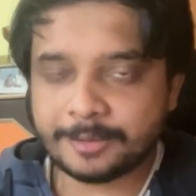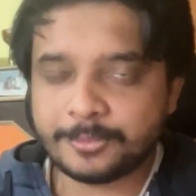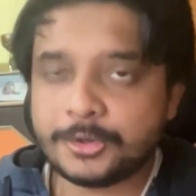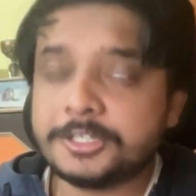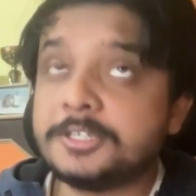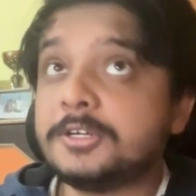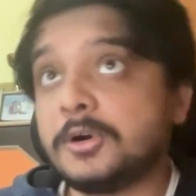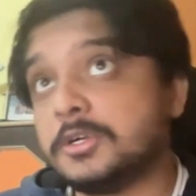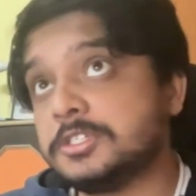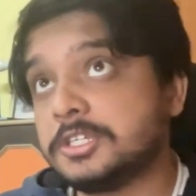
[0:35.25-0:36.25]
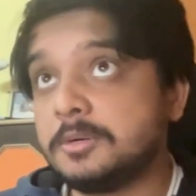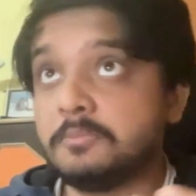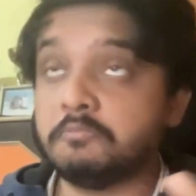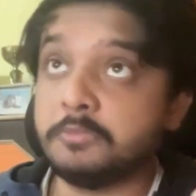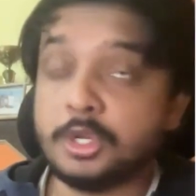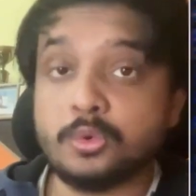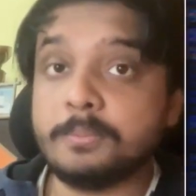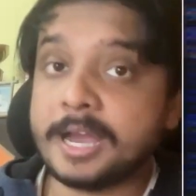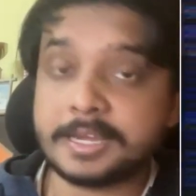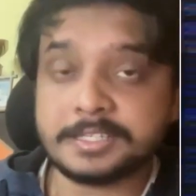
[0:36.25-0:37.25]
component or some new
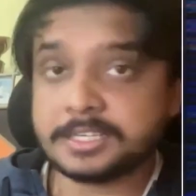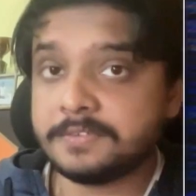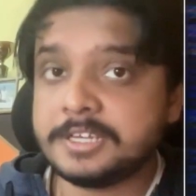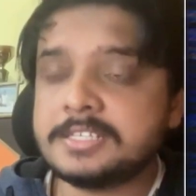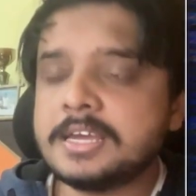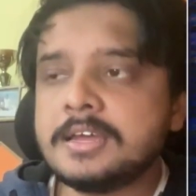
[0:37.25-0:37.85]
backend service,